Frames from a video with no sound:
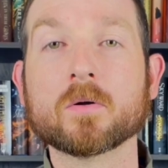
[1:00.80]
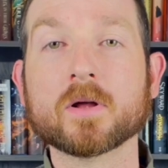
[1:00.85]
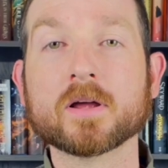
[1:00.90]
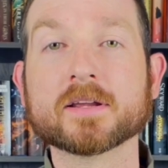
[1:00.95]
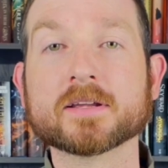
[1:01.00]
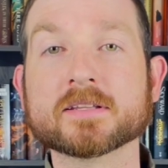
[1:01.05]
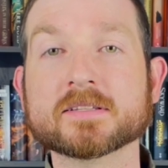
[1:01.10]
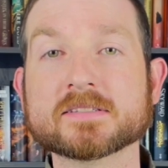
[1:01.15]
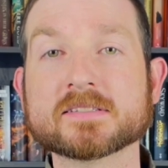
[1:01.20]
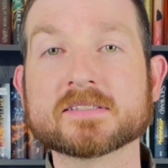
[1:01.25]
I
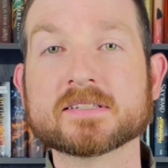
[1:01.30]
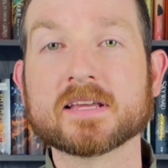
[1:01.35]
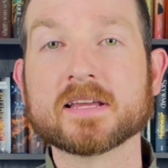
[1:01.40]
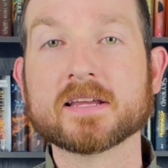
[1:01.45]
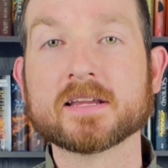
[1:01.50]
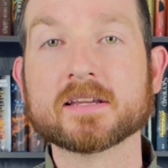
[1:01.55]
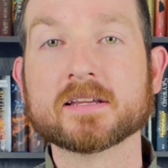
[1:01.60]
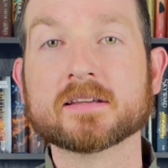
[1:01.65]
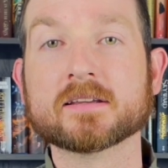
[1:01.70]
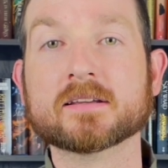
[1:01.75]
can
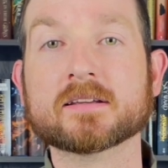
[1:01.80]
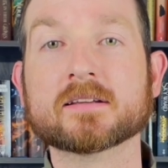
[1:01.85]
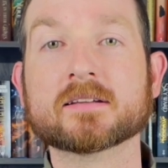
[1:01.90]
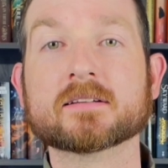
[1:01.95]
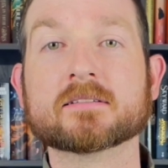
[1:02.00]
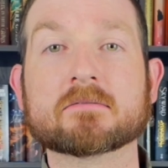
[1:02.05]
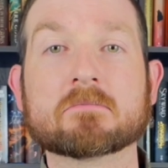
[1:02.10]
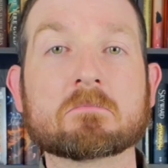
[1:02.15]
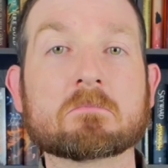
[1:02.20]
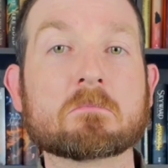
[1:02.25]
say
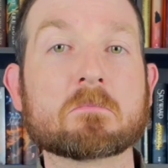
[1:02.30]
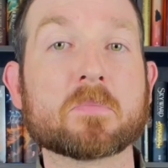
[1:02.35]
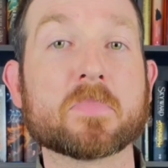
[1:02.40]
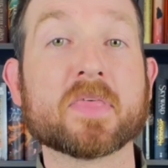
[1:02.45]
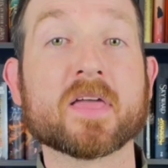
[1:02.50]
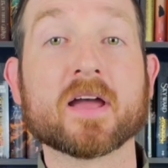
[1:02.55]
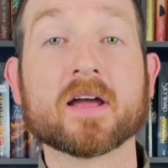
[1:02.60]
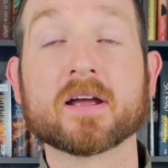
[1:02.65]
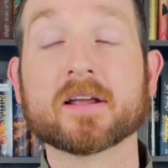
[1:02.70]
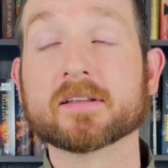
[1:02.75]

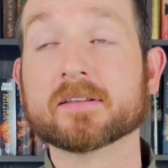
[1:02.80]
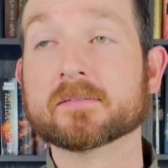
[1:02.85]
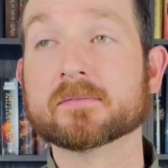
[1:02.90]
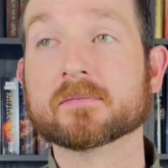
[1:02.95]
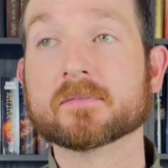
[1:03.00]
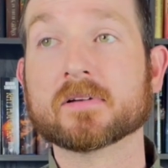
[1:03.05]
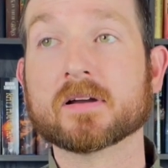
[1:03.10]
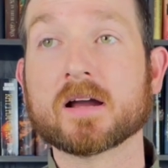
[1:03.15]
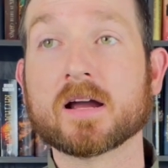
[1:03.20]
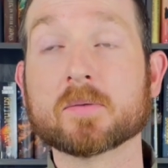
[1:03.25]
that I
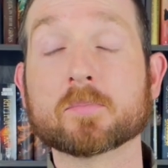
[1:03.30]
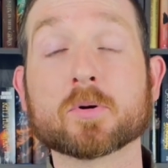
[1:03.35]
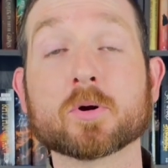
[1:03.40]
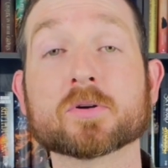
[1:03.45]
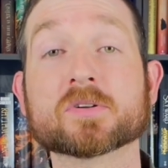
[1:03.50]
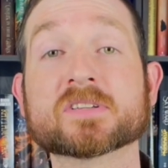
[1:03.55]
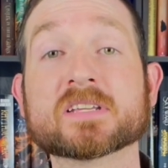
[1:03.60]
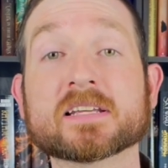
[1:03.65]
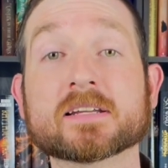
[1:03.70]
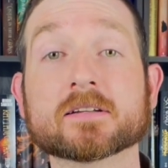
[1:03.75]

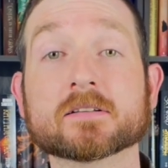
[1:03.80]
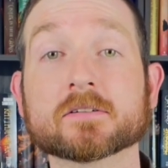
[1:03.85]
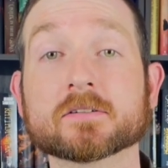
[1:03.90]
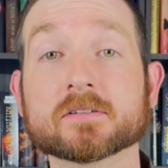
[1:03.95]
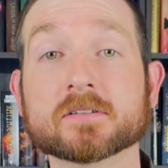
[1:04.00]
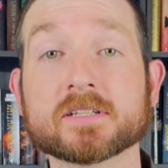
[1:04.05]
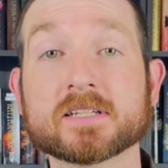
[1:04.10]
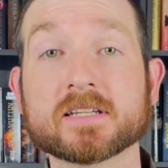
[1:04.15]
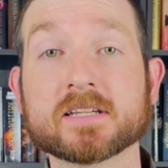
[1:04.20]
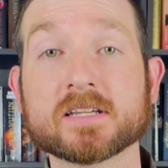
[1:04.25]

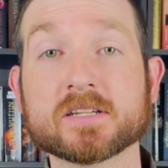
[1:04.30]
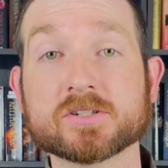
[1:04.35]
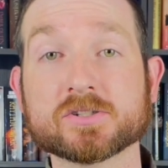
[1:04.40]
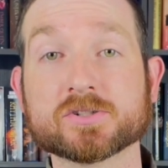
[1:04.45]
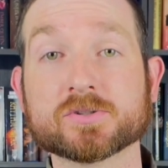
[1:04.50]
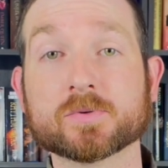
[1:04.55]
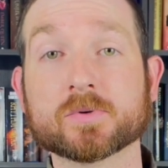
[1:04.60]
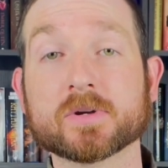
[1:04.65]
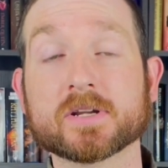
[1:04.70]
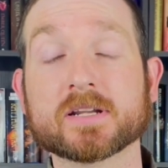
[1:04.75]
particularly
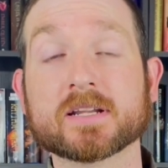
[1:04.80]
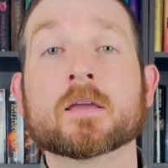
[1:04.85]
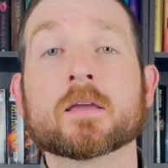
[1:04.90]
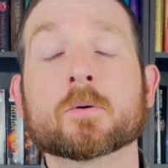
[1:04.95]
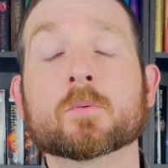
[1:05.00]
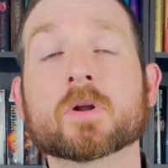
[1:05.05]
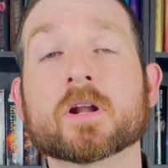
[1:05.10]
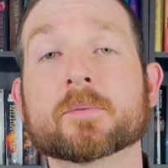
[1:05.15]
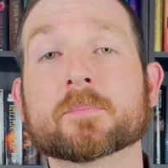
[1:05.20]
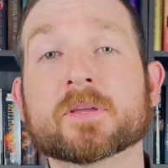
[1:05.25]
enjoyed.
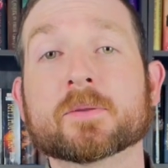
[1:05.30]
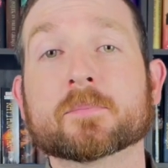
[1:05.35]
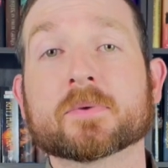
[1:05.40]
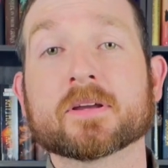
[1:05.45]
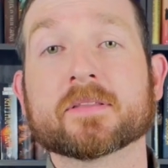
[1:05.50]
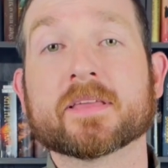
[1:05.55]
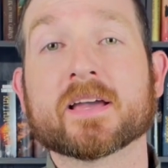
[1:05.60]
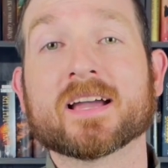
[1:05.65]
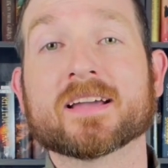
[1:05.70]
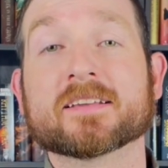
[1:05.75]
And what I mean
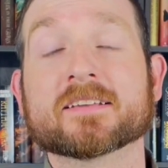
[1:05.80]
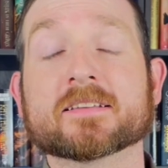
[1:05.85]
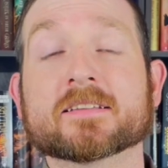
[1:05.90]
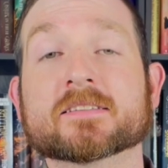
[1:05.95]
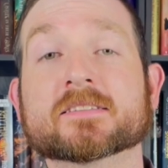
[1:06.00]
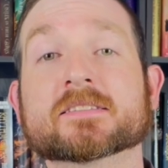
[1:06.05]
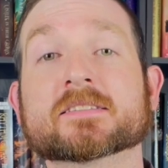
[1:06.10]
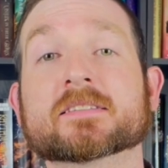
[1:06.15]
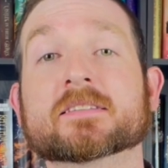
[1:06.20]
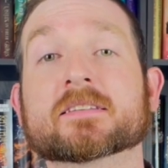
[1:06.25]
by that
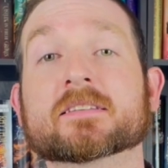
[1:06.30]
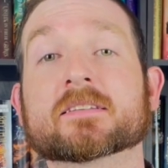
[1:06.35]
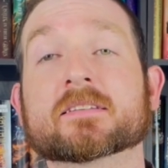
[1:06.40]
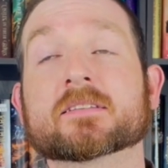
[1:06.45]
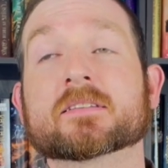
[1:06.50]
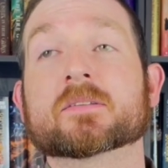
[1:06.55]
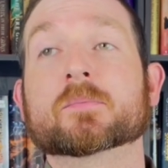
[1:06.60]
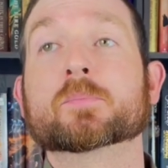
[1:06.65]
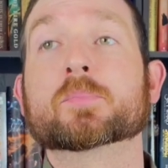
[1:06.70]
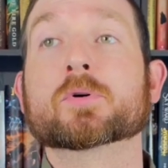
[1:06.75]
is
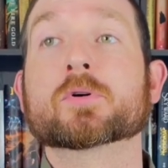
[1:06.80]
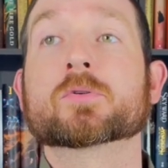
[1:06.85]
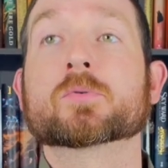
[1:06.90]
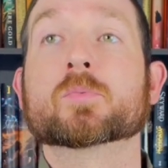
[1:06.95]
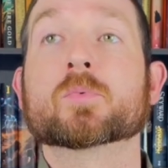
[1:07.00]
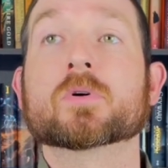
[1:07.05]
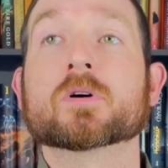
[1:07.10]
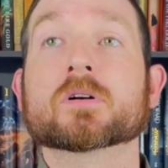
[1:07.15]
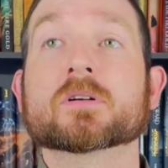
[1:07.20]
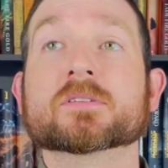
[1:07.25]
the book
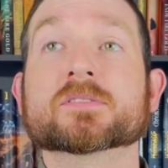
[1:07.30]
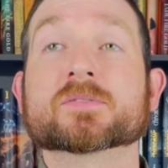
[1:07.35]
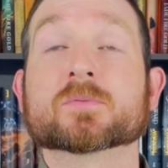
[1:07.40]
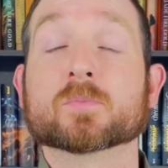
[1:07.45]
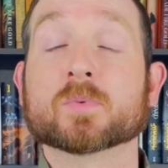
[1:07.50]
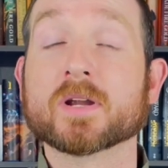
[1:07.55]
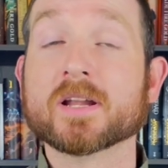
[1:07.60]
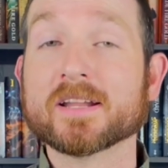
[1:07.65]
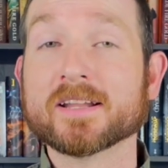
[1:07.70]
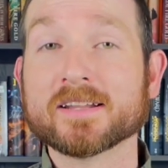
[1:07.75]
was
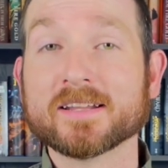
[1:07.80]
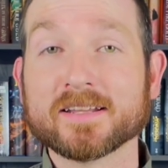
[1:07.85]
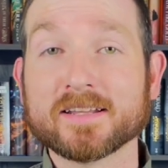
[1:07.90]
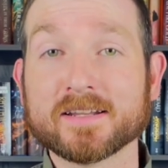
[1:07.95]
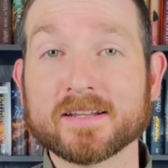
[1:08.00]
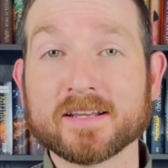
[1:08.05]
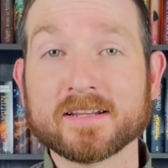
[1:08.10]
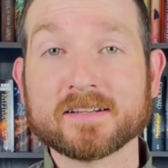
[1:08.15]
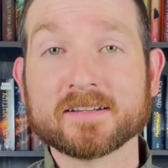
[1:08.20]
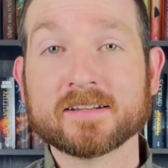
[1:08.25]
written
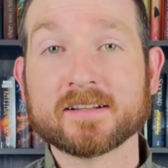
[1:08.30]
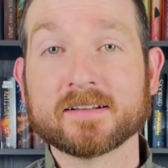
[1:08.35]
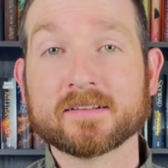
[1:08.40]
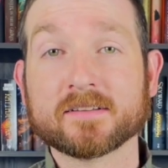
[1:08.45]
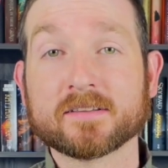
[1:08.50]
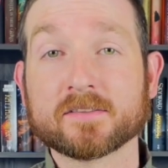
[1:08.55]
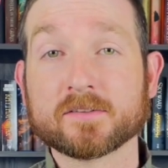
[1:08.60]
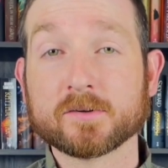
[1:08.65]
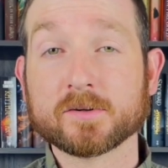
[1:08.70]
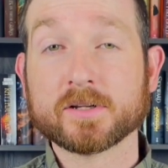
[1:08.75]
in
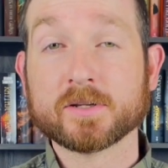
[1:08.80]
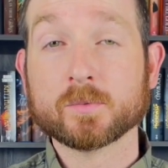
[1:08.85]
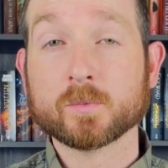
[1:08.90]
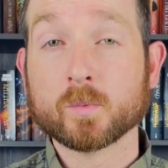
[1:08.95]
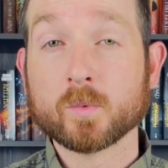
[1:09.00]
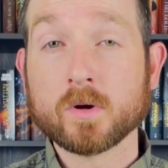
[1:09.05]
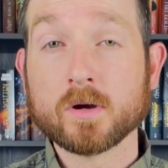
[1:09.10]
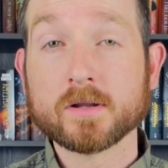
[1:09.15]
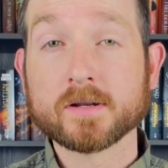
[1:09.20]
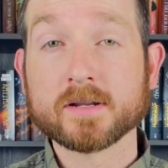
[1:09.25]

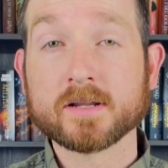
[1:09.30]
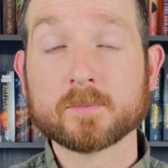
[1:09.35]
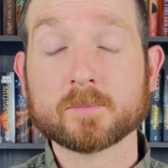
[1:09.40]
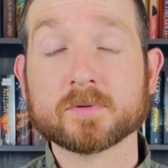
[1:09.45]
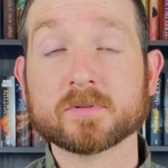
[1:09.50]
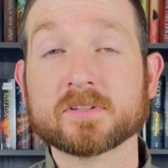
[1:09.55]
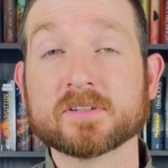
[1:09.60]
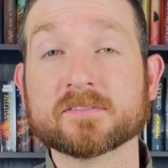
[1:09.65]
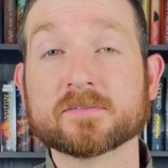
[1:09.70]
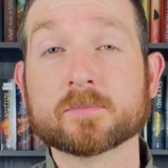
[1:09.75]
1931, I
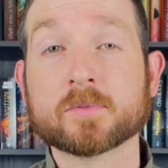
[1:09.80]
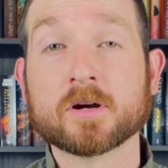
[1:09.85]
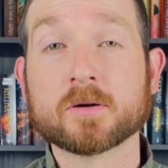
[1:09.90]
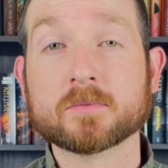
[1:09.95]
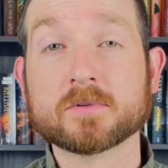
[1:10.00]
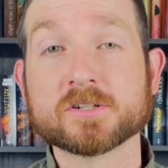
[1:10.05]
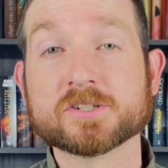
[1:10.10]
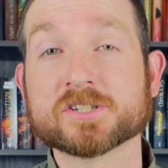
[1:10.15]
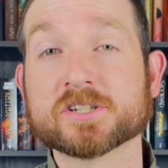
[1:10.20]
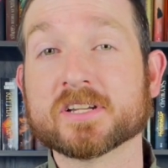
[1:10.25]
believe
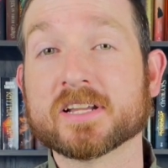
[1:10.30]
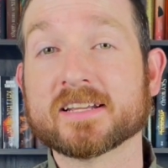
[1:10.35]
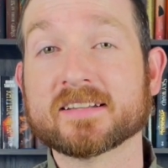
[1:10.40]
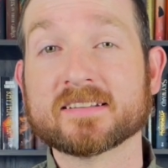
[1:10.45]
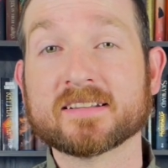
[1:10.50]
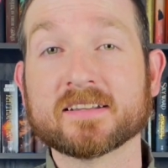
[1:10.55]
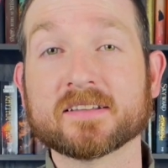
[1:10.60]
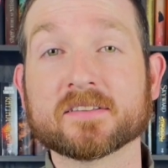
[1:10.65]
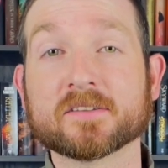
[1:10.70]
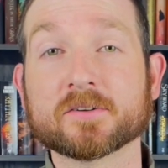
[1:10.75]
published in
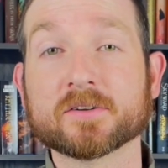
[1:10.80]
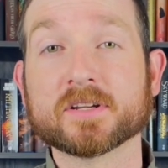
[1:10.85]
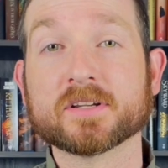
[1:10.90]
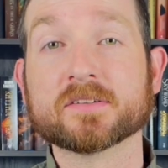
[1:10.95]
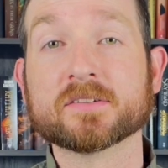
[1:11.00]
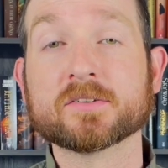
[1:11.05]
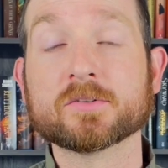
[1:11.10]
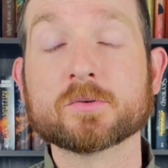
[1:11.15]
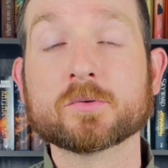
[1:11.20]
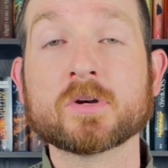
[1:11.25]

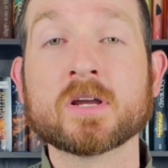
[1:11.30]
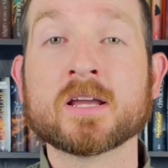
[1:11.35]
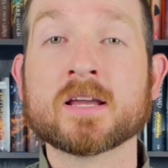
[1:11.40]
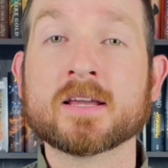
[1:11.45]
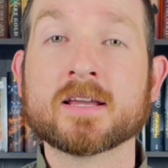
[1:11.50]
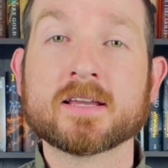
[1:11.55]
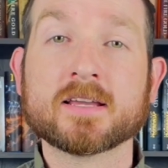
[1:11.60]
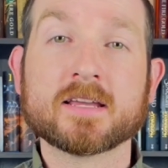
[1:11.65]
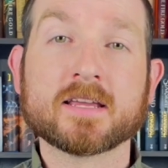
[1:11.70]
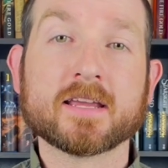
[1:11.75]
1932.
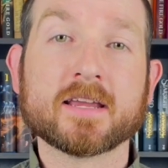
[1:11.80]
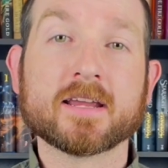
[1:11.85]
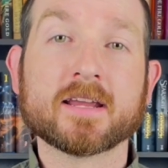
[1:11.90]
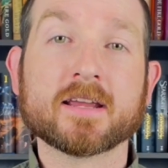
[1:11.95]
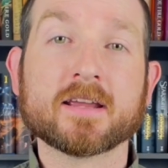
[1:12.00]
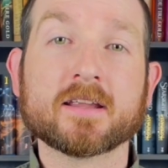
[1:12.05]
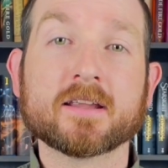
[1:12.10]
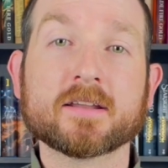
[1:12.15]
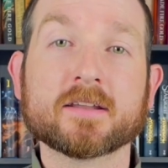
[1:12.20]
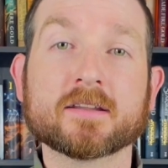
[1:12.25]

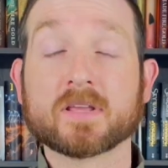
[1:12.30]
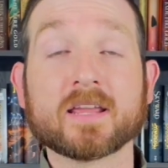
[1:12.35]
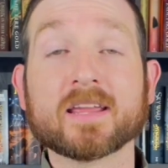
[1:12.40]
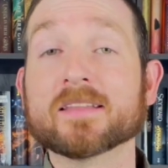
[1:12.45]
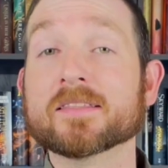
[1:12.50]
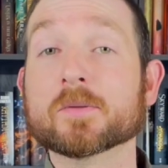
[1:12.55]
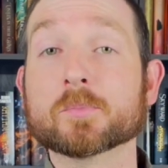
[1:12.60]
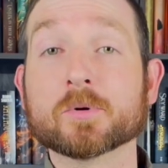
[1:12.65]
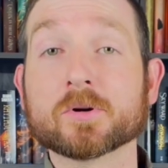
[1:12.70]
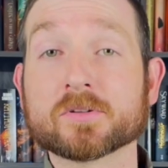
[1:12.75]
And
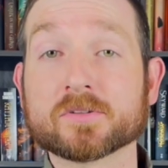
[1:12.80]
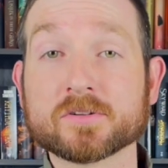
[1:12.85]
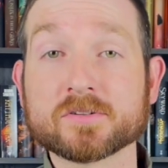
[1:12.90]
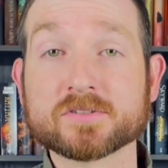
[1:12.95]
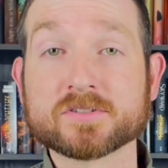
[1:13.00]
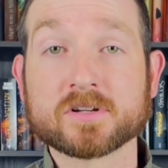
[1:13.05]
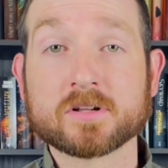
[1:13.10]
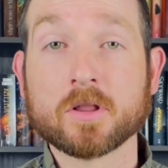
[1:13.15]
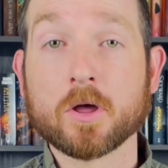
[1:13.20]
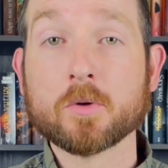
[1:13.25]
in the book,
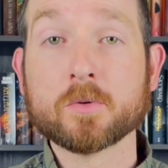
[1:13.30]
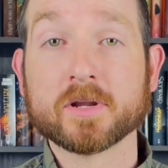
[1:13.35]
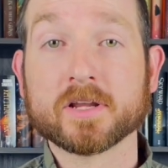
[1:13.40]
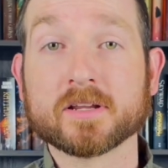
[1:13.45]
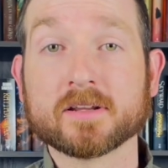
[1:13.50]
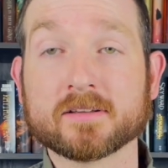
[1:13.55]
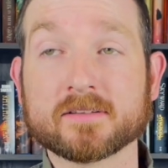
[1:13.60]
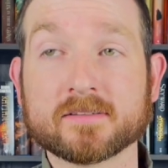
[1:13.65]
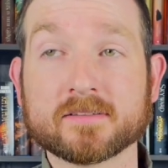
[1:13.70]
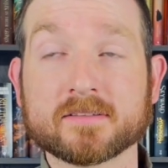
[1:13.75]
there's
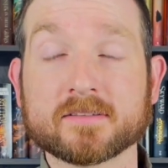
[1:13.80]
cloning.